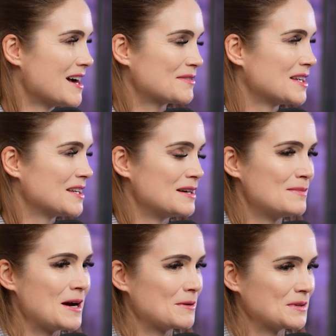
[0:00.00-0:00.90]
not thinking
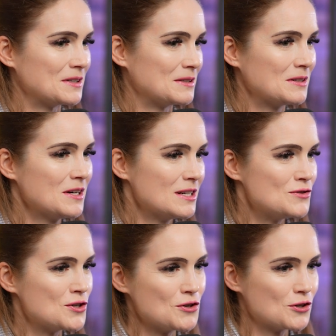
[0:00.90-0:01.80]
about their
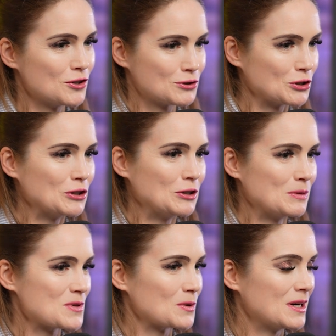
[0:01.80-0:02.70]
gender
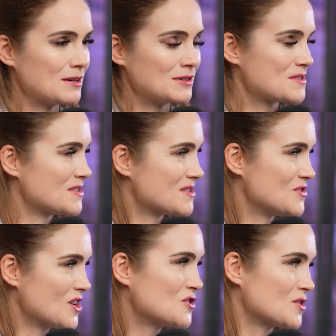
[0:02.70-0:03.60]
terms or whatever. It's a
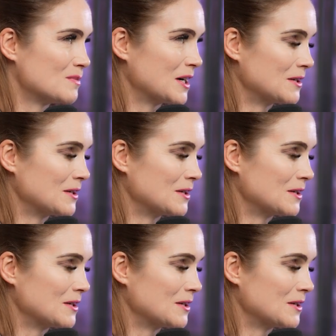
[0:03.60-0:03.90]
suggestion by